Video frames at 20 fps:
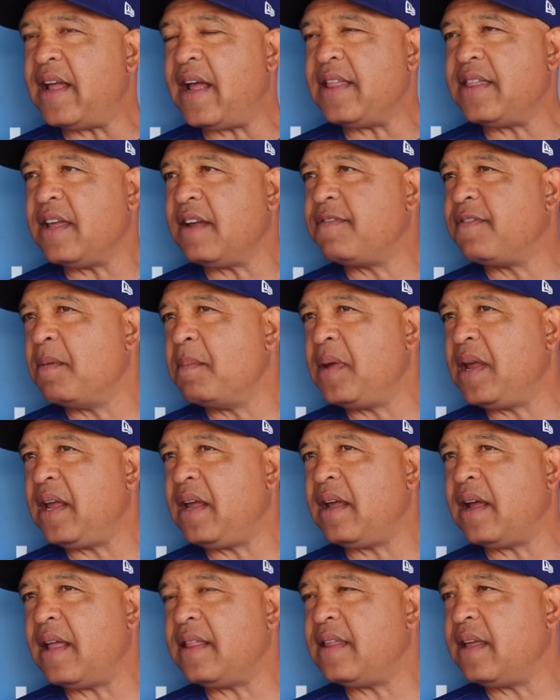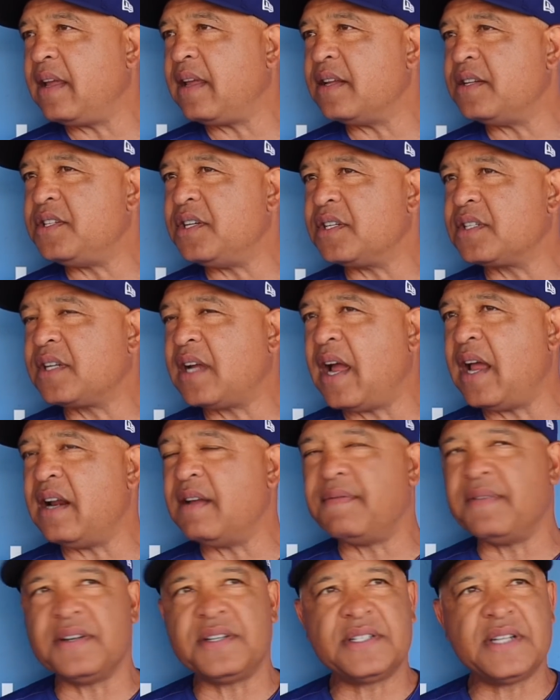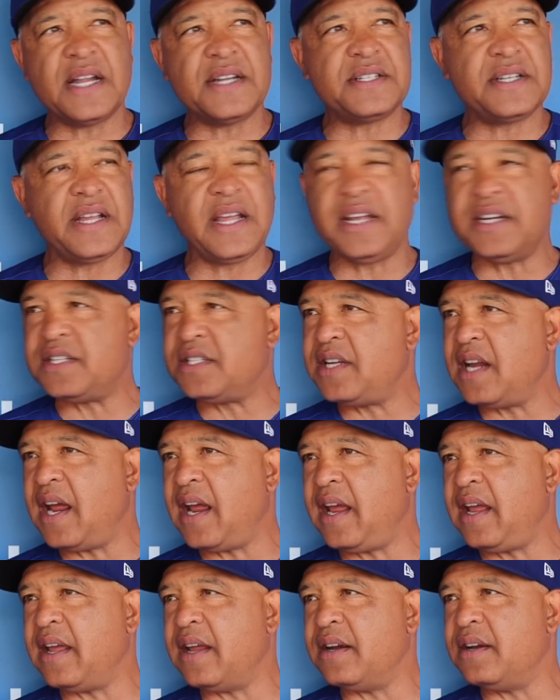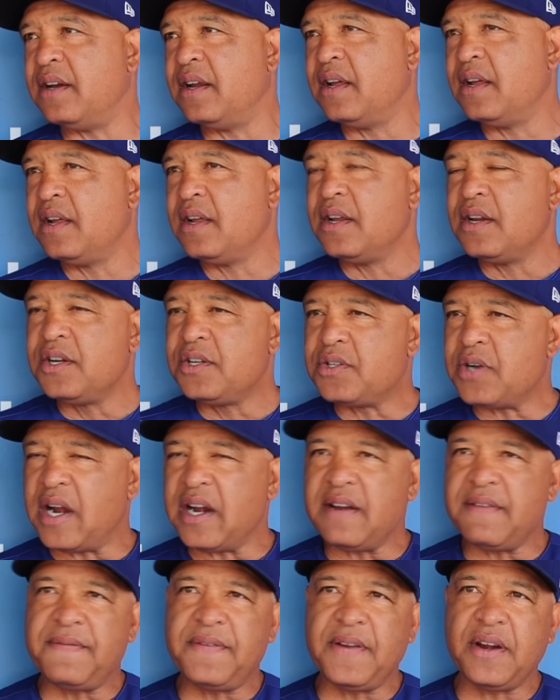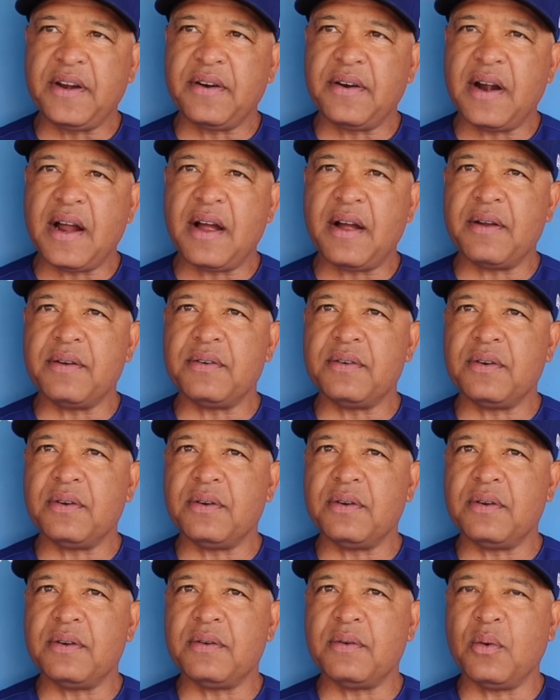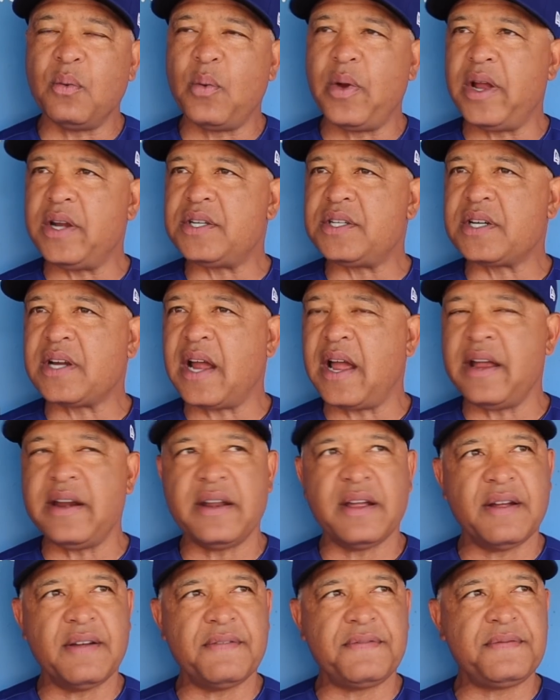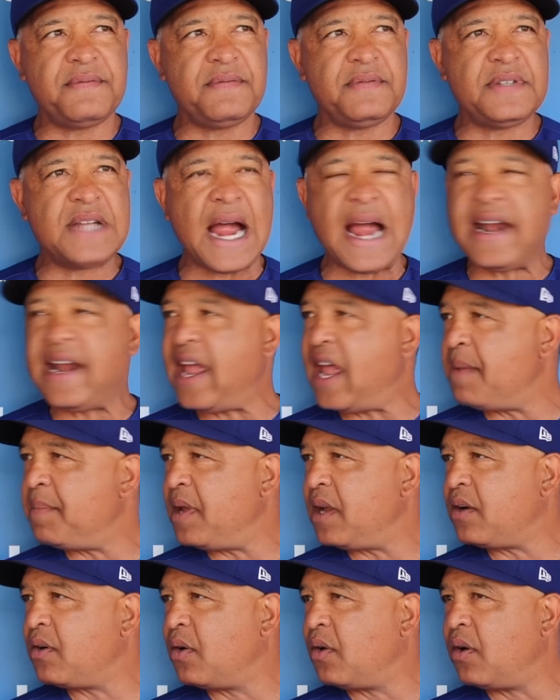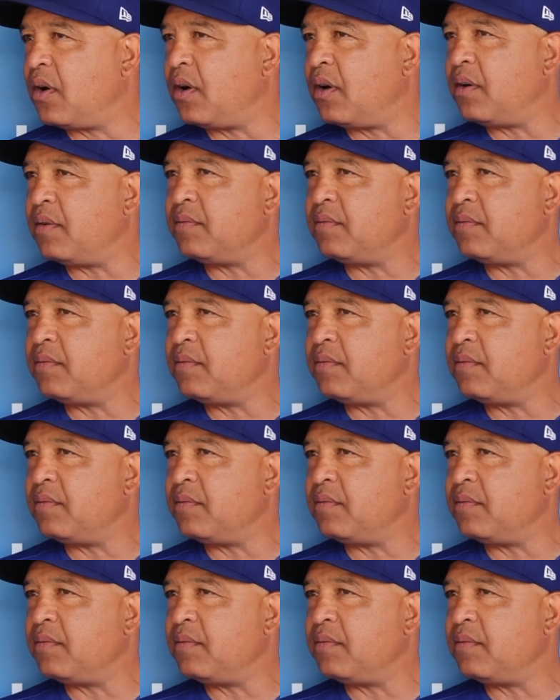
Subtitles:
I think it's just kind of assessing each day and trying to figure out which kind of dynamic or